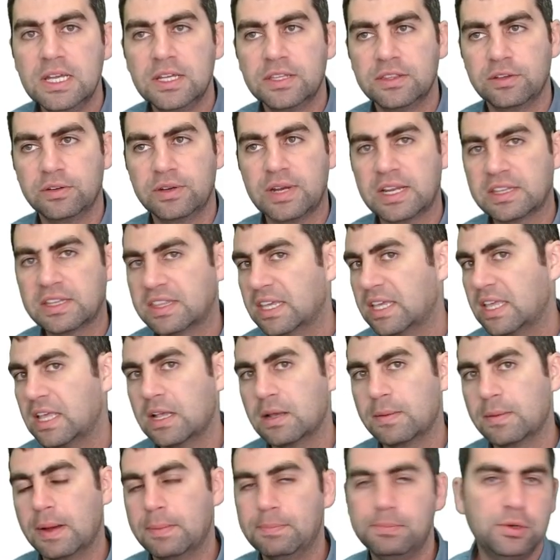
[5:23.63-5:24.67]
They're not thinking
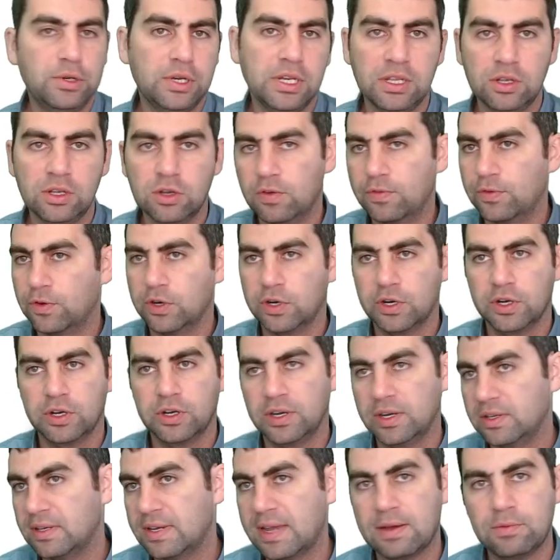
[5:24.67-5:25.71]
about booting over
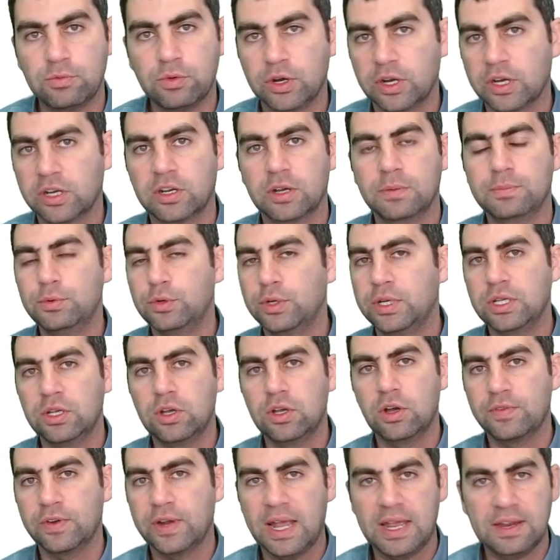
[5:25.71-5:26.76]
a network or booting
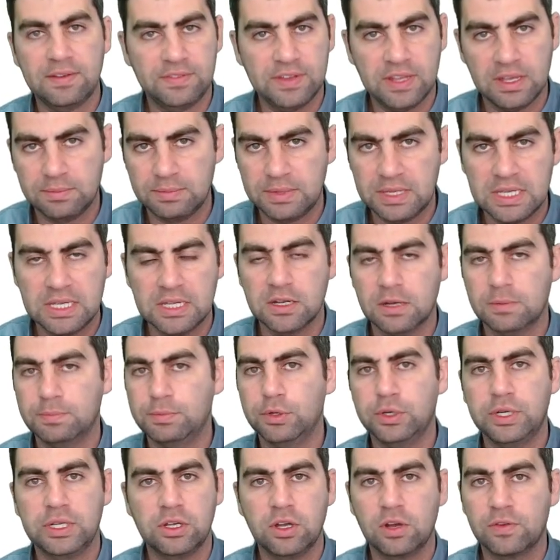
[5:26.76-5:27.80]
over NVMe or
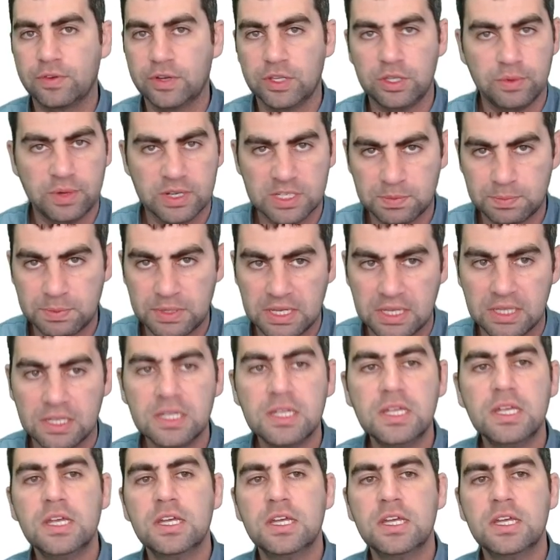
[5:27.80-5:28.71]
booting over USB.